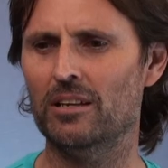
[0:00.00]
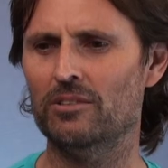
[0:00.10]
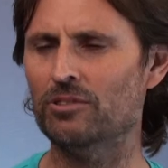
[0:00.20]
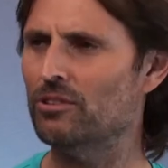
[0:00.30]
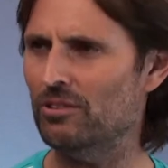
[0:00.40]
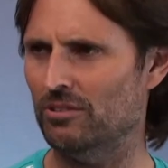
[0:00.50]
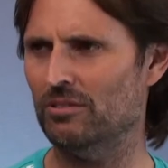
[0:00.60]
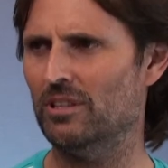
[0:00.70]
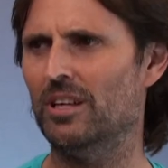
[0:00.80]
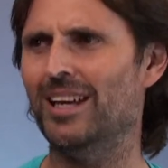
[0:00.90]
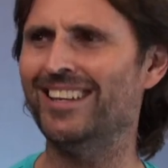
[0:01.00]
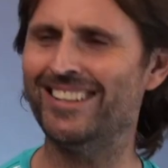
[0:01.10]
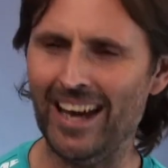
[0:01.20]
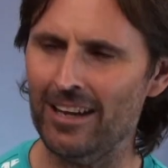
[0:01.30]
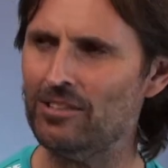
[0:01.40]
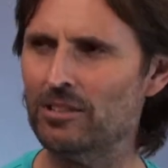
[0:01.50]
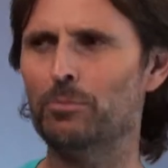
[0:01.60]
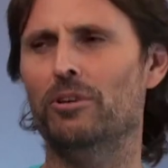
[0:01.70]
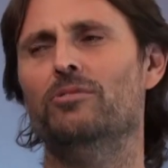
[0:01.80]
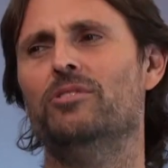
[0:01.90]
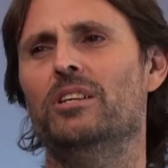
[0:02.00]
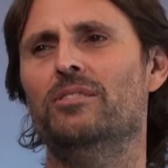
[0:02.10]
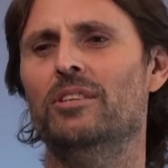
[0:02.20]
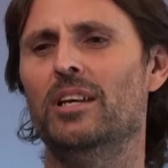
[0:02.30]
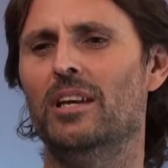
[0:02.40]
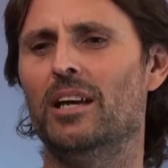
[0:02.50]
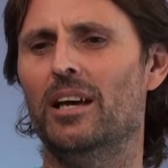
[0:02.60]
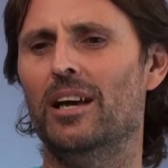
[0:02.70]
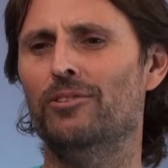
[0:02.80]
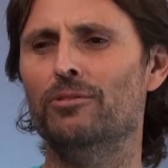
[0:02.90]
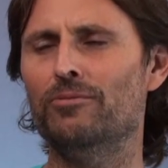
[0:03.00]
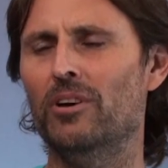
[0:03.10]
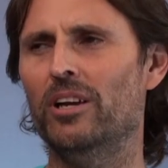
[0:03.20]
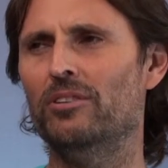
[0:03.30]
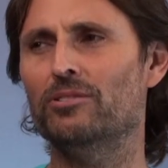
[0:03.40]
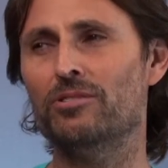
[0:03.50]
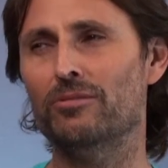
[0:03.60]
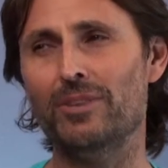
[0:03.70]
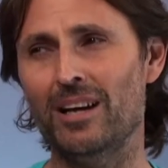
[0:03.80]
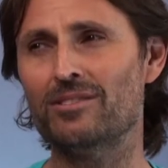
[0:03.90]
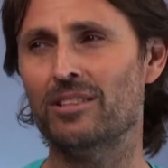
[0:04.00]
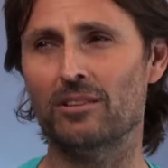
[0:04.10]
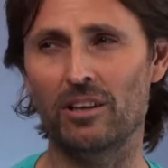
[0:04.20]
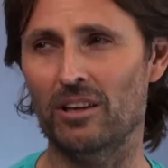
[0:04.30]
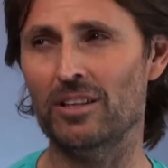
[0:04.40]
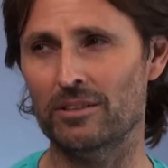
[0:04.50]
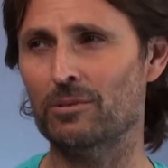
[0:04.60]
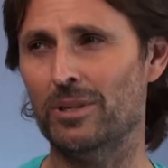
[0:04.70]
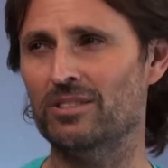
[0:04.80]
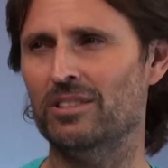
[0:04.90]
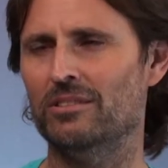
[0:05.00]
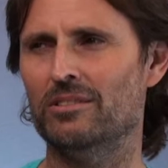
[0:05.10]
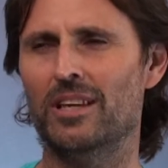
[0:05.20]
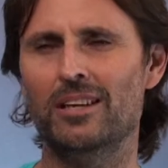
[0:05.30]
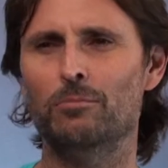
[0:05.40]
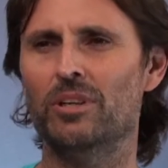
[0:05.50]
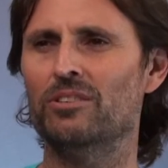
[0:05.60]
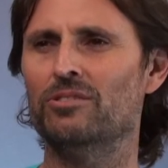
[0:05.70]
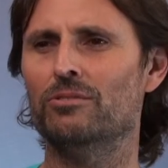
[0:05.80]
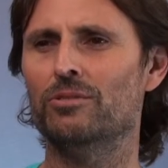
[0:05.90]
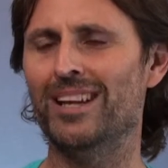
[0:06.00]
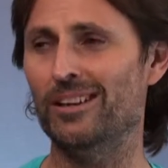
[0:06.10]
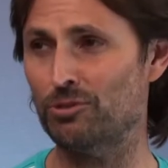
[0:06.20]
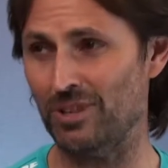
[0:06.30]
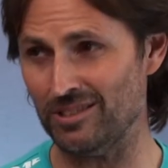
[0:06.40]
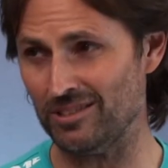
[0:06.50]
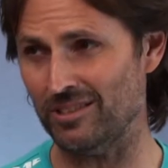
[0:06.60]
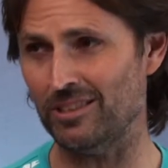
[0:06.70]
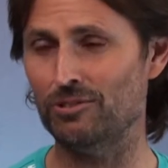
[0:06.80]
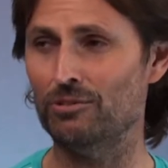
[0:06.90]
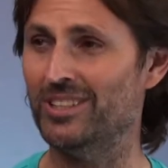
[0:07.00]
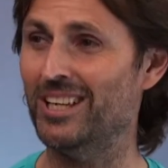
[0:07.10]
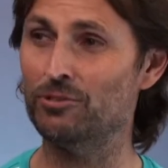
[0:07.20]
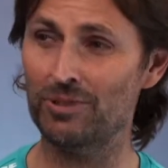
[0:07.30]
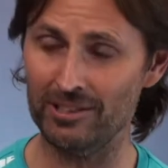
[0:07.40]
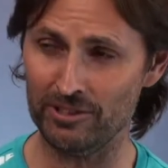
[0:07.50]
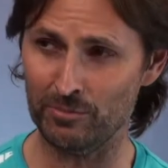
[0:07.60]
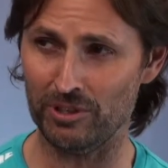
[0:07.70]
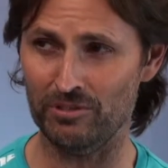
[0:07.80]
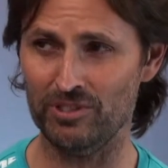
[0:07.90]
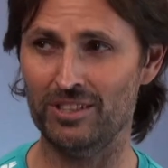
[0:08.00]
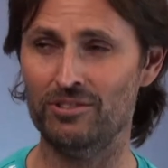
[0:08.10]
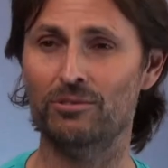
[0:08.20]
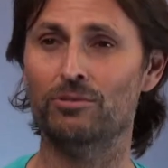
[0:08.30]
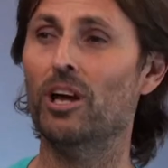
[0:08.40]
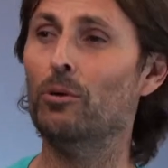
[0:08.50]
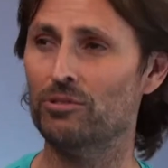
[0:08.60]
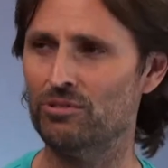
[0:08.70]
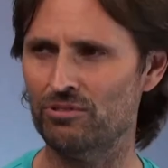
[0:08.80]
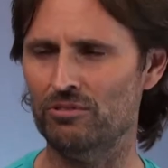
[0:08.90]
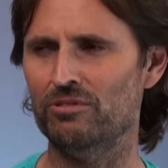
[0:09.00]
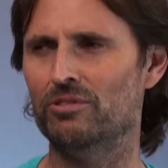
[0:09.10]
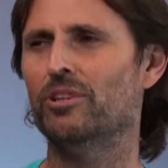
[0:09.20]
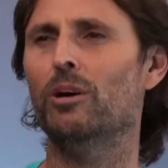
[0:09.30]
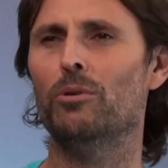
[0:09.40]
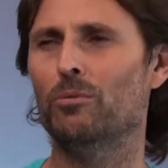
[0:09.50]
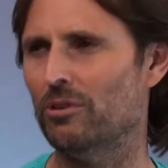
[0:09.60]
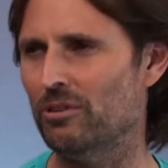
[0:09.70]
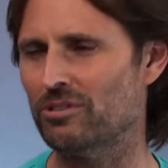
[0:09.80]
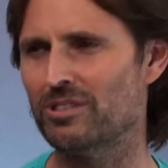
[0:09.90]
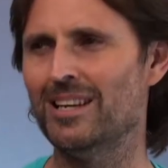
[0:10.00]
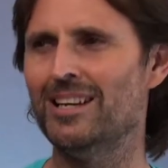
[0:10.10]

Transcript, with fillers: to do. Engage the process and you'll find yourself asking a lot less questions yeah. because you'll now trust God, you'll now trust the process, you'll know it's true, you'll know it works,